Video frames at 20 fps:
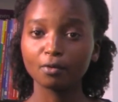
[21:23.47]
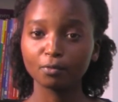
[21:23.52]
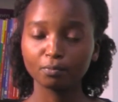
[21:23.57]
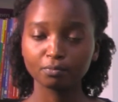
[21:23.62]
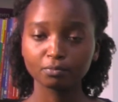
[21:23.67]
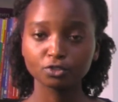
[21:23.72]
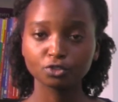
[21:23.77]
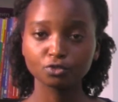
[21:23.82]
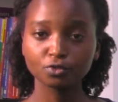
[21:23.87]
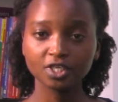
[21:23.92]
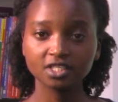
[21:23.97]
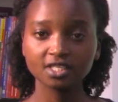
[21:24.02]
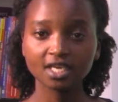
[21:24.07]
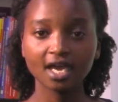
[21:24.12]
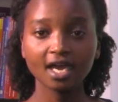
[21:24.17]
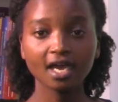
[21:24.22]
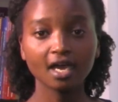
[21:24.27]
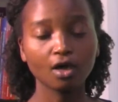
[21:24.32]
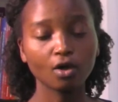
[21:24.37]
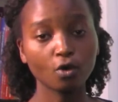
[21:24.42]
Twitter,
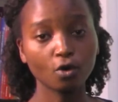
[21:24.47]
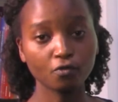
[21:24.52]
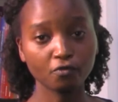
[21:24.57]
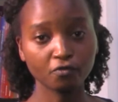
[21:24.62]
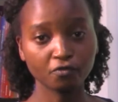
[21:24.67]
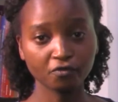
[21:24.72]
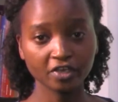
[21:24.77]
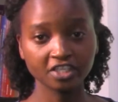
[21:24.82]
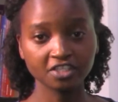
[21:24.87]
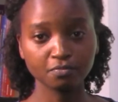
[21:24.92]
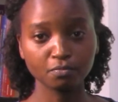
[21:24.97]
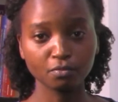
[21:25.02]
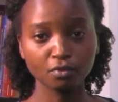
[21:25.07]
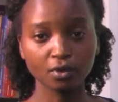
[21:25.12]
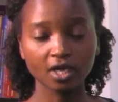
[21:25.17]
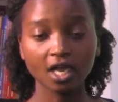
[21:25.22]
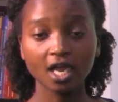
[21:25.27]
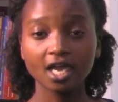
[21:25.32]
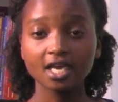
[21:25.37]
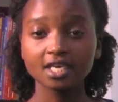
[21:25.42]
or Facebook.
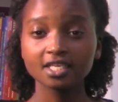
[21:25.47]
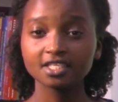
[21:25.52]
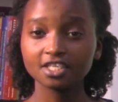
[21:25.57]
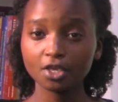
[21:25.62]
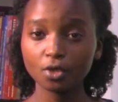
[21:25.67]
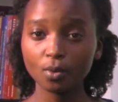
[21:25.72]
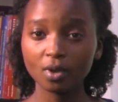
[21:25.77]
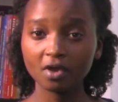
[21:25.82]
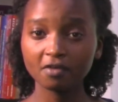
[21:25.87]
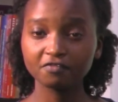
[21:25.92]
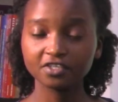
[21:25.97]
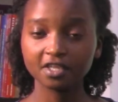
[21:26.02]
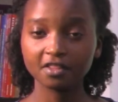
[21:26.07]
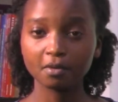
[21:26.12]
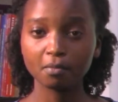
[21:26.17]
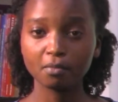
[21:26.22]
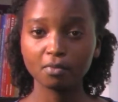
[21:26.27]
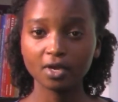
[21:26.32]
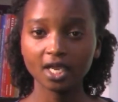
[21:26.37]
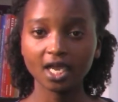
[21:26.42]
See you after the
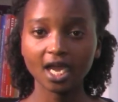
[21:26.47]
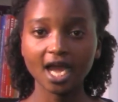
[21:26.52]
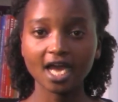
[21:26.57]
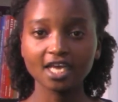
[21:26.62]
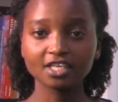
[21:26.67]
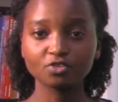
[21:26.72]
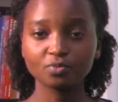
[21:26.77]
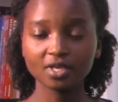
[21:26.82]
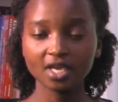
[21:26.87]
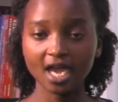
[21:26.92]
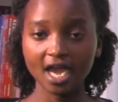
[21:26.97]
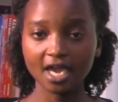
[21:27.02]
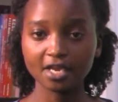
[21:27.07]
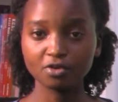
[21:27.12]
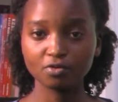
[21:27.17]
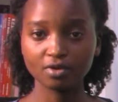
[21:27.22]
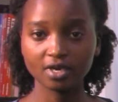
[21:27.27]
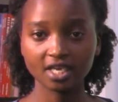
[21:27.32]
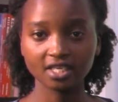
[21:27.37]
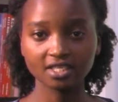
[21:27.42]
break as we
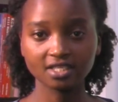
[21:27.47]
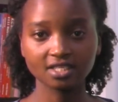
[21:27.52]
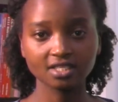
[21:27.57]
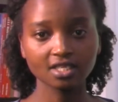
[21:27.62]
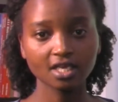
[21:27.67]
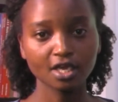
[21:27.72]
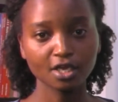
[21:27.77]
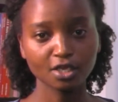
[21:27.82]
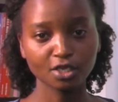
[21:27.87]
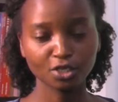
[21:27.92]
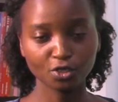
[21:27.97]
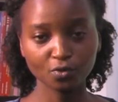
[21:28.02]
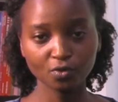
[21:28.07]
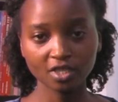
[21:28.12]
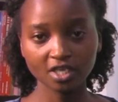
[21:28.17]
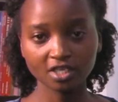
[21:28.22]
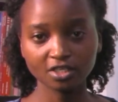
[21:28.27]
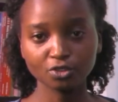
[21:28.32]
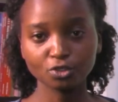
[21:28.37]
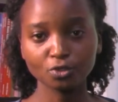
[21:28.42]
address you, the
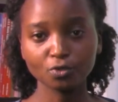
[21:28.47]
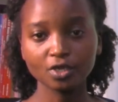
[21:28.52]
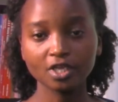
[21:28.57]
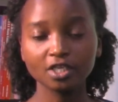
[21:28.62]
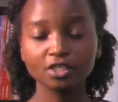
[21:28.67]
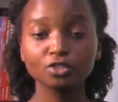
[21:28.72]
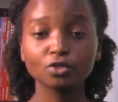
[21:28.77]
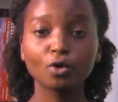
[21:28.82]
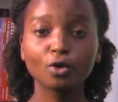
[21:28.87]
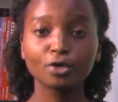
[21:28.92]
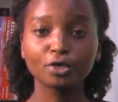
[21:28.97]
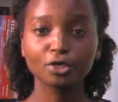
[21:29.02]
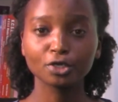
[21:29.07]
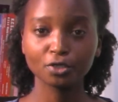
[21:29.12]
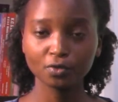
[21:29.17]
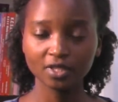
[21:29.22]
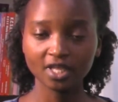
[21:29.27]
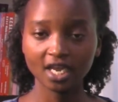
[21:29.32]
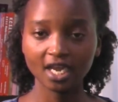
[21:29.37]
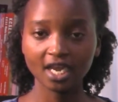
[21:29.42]
student, or you, the
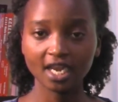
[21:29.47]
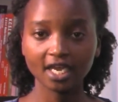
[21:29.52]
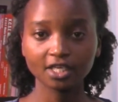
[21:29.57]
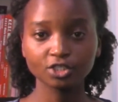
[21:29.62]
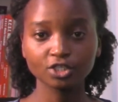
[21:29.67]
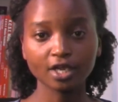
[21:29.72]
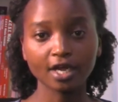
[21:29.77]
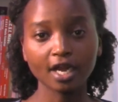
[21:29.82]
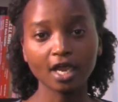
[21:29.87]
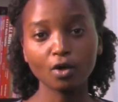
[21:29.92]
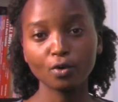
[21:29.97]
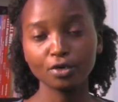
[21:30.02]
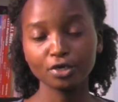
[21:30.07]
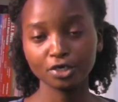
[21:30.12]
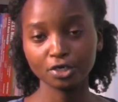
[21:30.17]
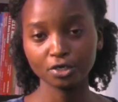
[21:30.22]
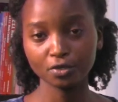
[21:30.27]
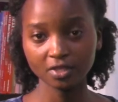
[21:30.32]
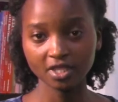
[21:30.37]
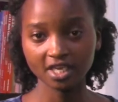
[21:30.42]
lecturer, or you,
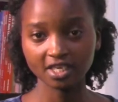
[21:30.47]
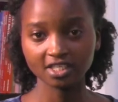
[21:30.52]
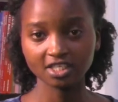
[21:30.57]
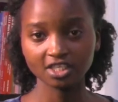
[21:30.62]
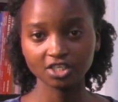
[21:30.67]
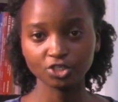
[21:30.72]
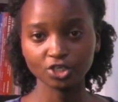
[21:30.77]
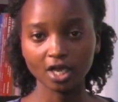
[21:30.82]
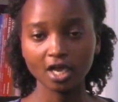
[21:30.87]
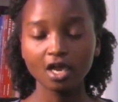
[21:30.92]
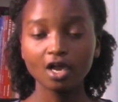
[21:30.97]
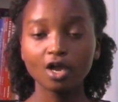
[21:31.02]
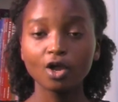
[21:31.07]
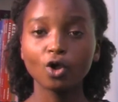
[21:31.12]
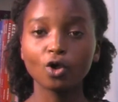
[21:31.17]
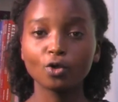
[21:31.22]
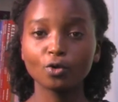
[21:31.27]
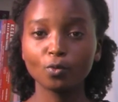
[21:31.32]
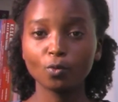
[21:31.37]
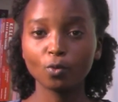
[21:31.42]
the teacher, on
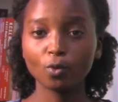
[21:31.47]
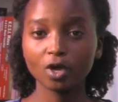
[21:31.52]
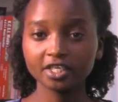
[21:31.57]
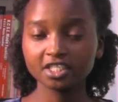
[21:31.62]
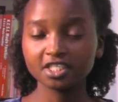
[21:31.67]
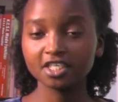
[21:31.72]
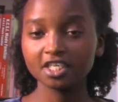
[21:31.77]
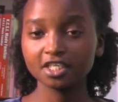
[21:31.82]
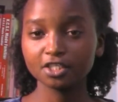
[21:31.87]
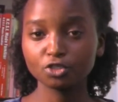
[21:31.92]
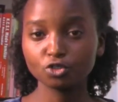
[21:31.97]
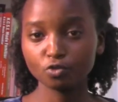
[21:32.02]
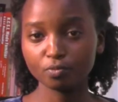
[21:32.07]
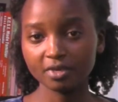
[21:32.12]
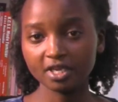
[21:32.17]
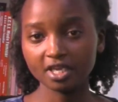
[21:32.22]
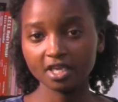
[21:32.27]
what needs to be improved.